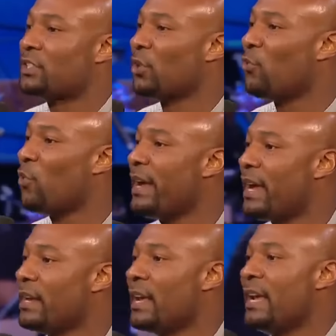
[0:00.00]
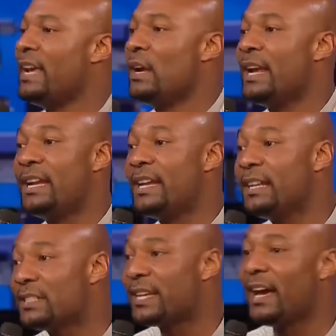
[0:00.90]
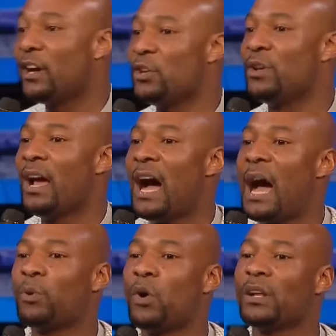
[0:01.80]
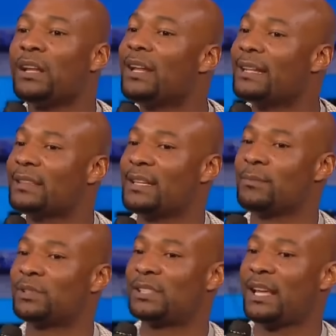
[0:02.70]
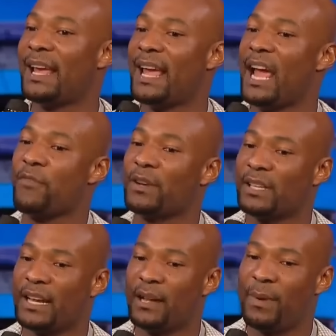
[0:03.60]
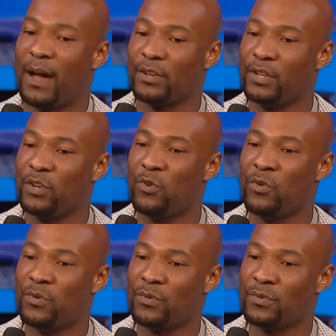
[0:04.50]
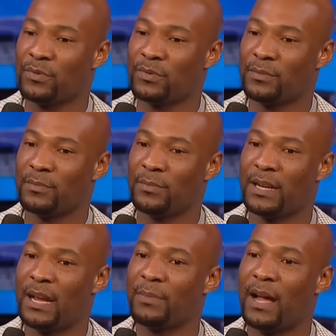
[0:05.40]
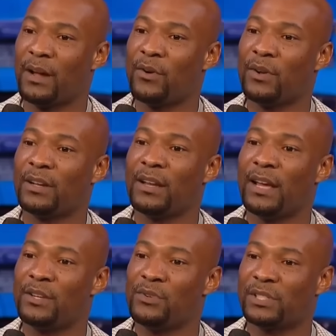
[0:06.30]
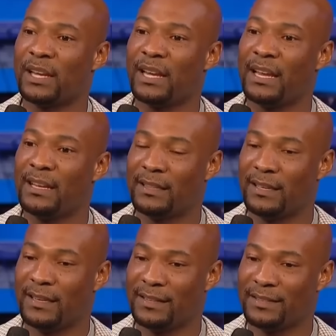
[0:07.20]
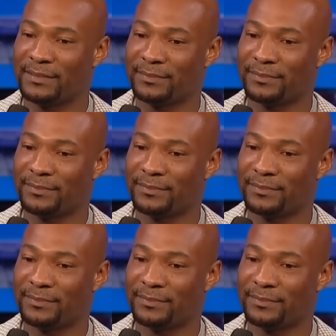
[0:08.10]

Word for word: to win, he, he didn't tell you, I'm going to let them say everything about you, but I'm not going to let you say anything